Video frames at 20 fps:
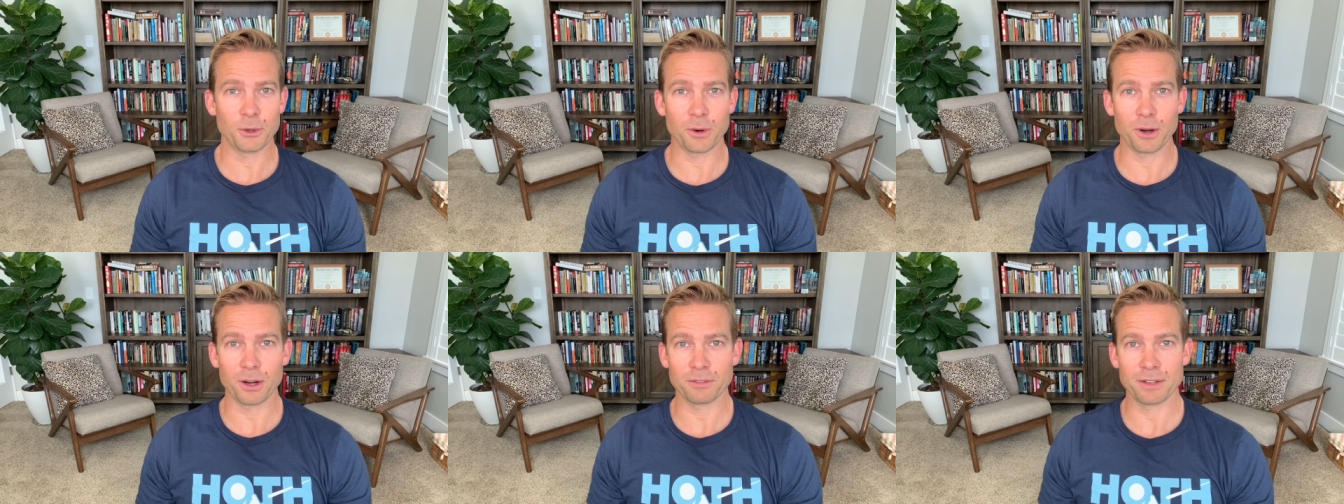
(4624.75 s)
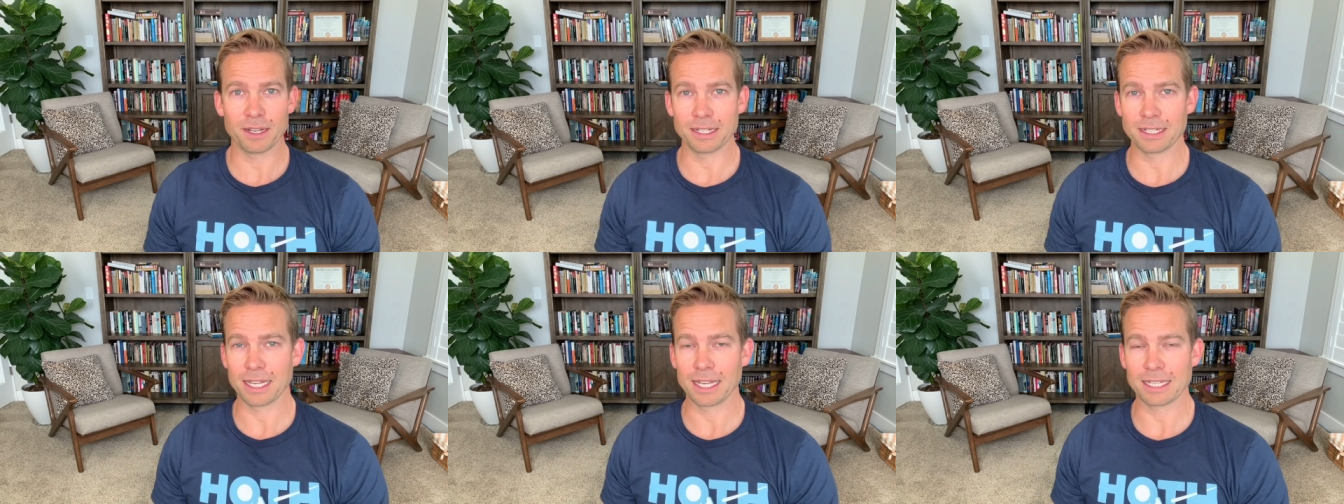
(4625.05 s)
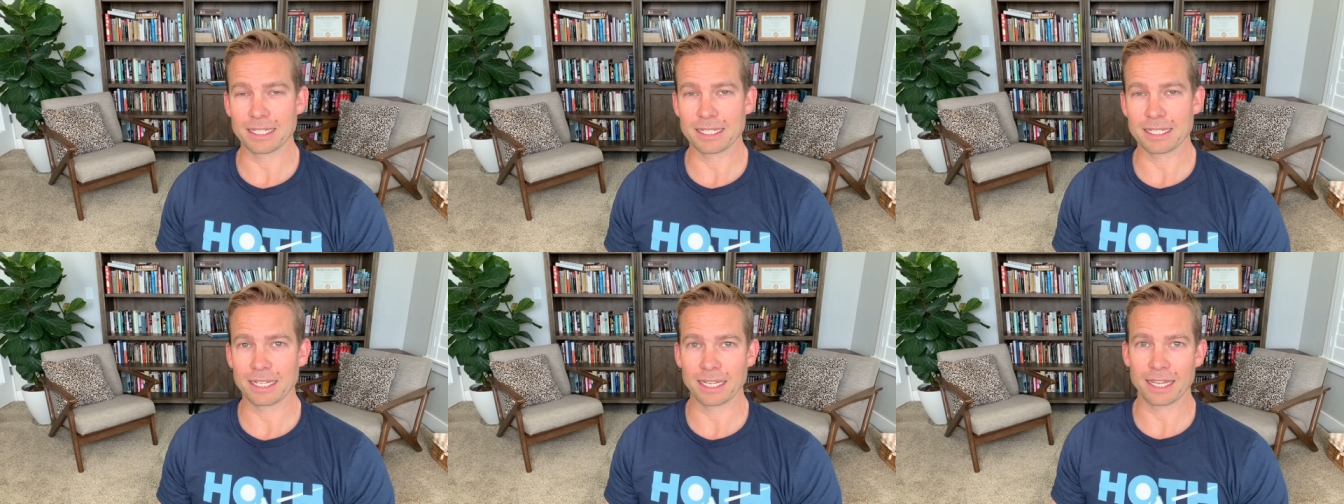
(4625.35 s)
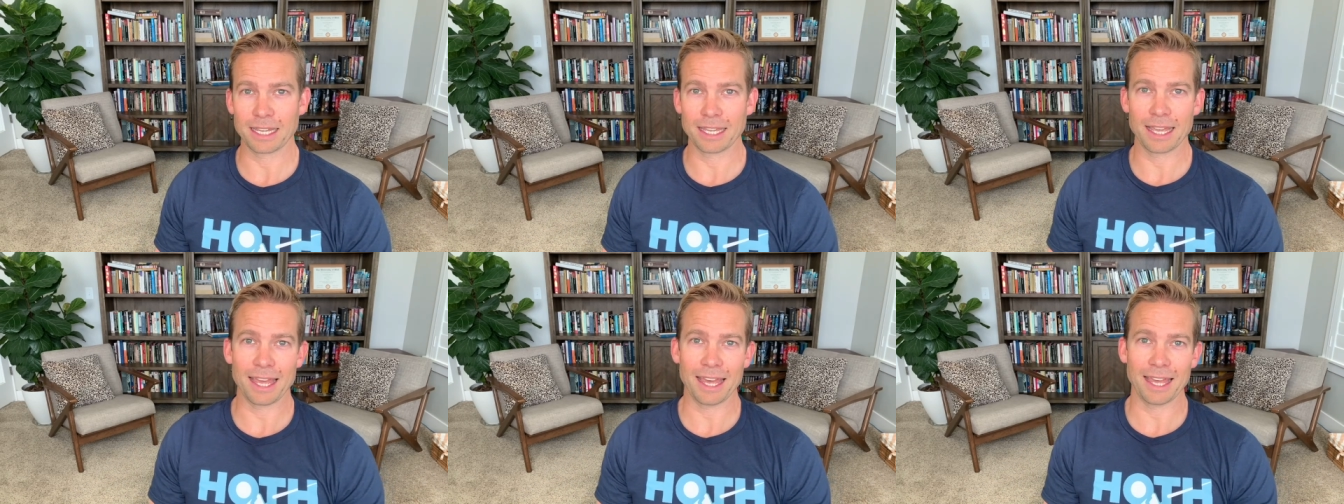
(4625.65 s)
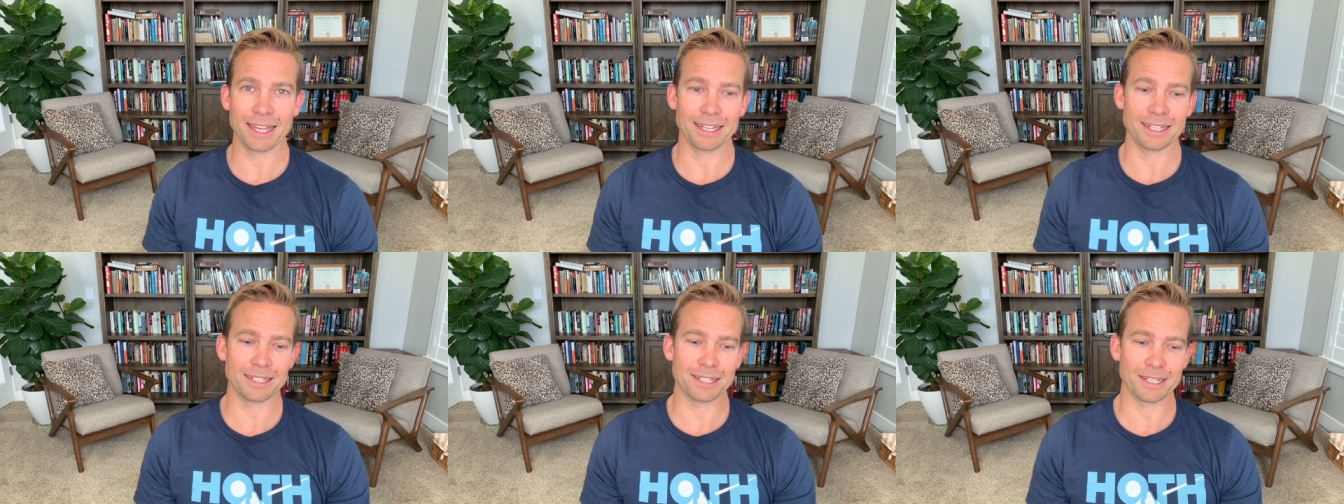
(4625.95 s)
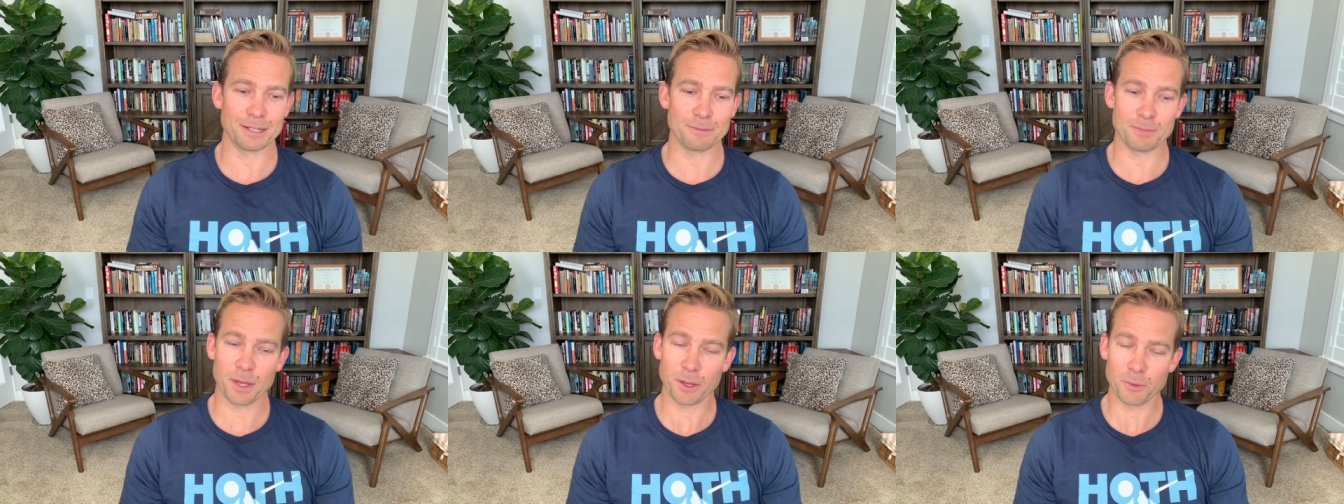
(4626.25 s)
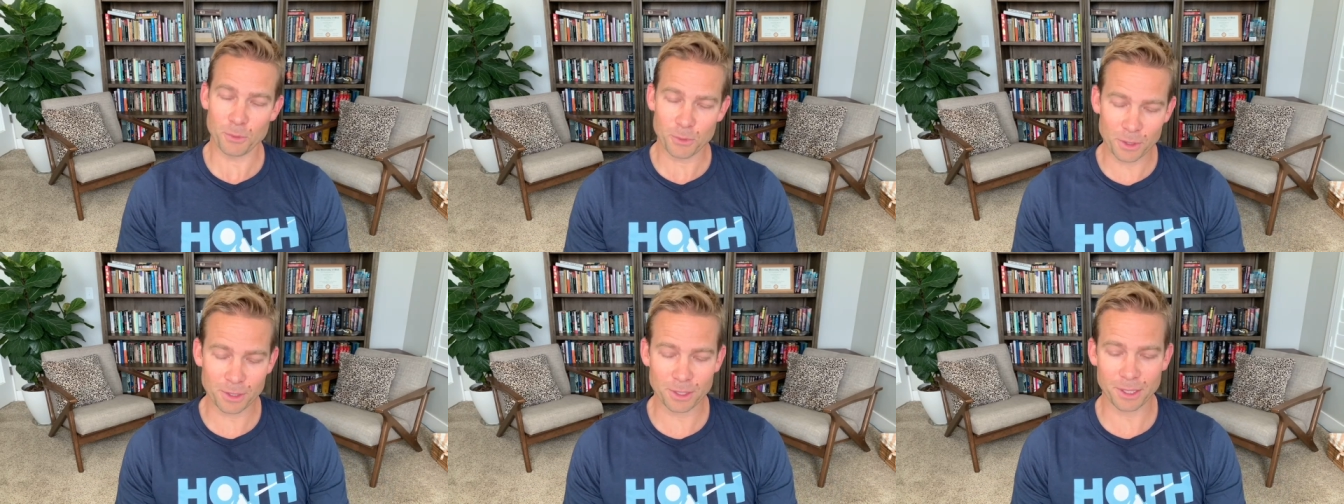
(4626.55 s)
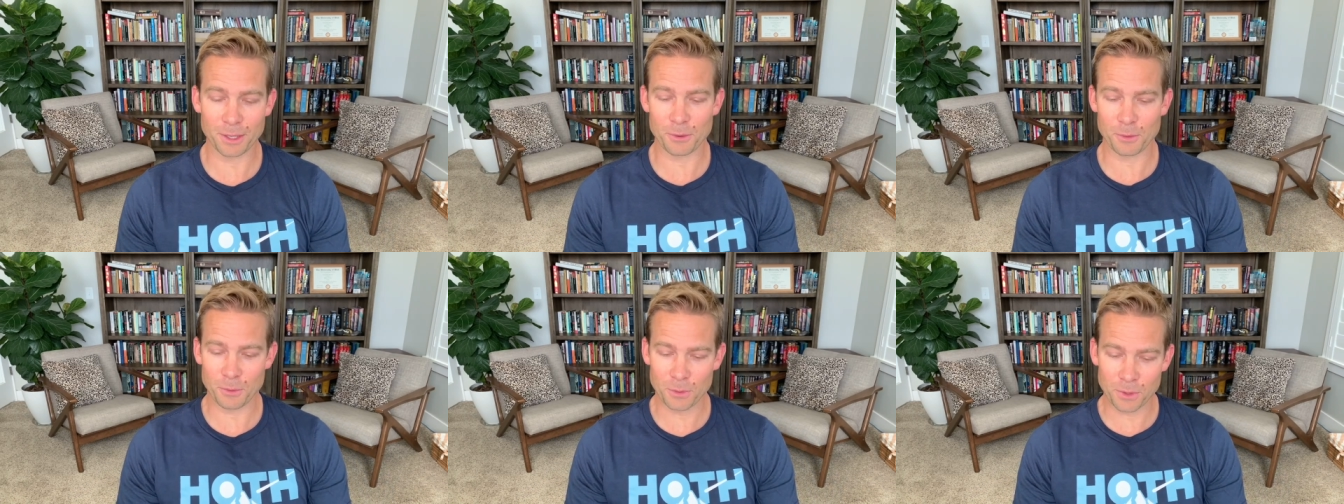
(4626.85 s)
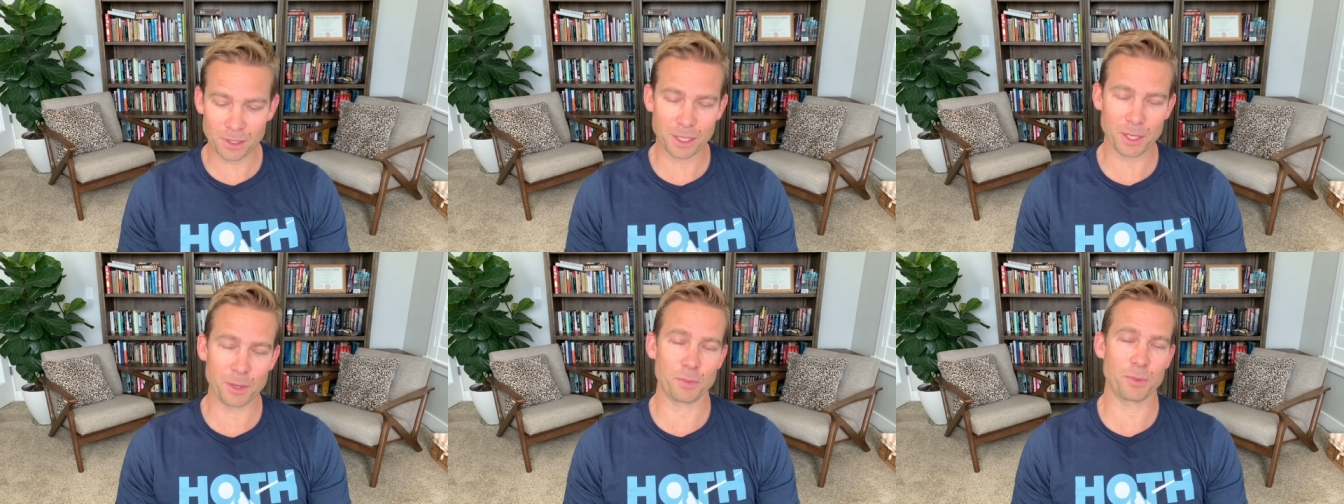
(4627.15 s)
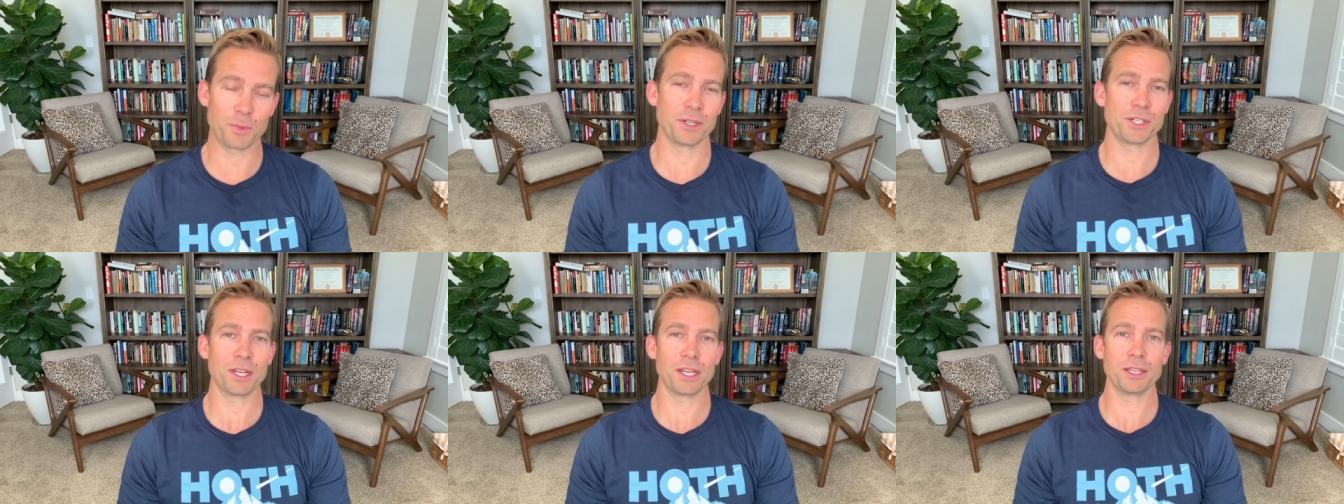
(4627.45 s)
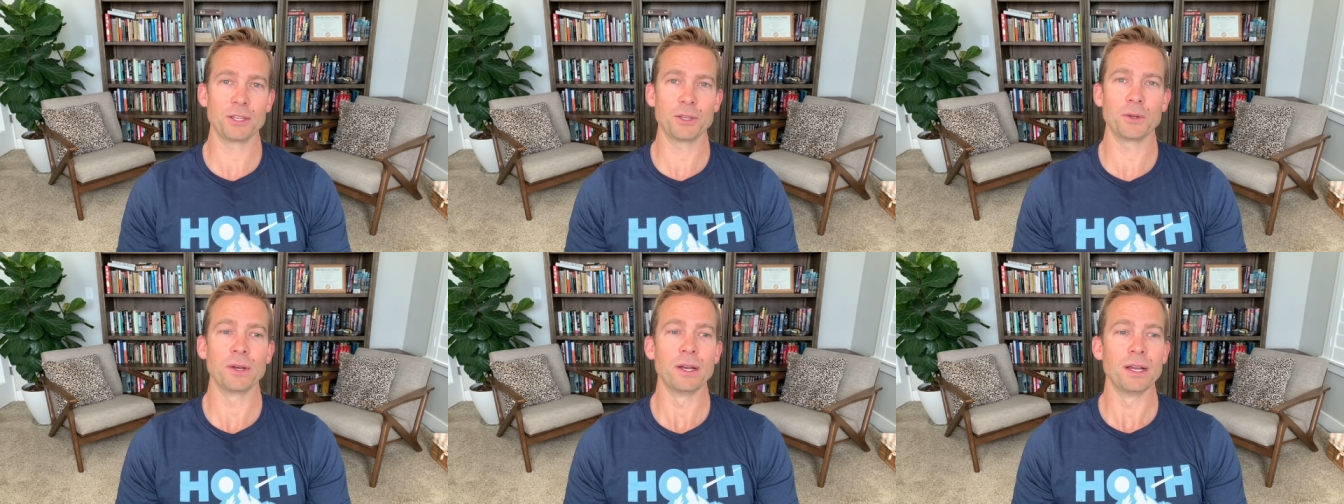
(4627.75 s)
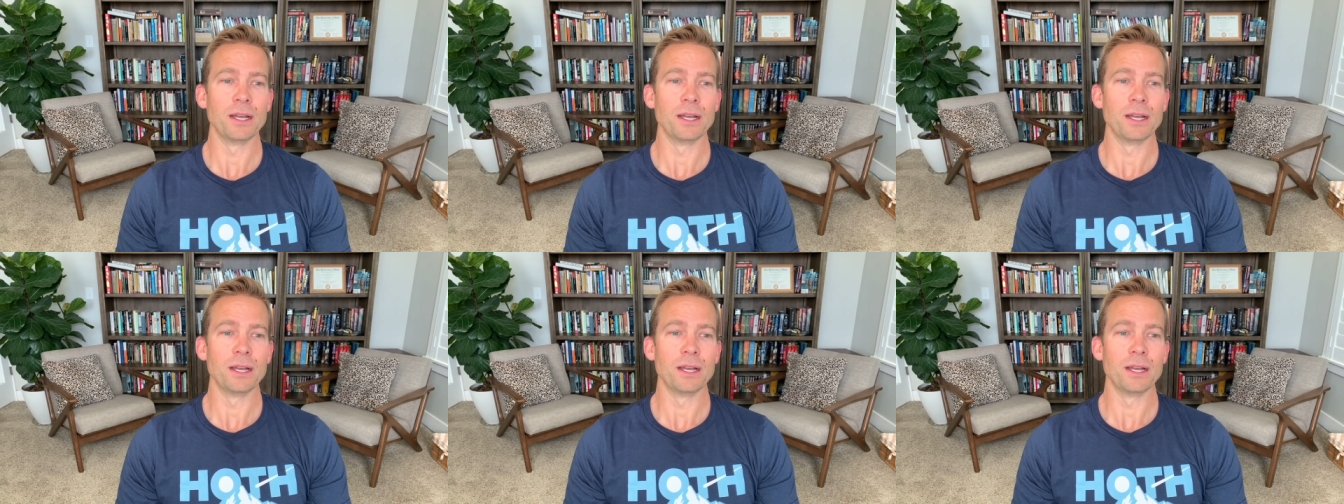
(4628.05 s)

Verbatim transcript: are fantastic, and I really, really appreciate you.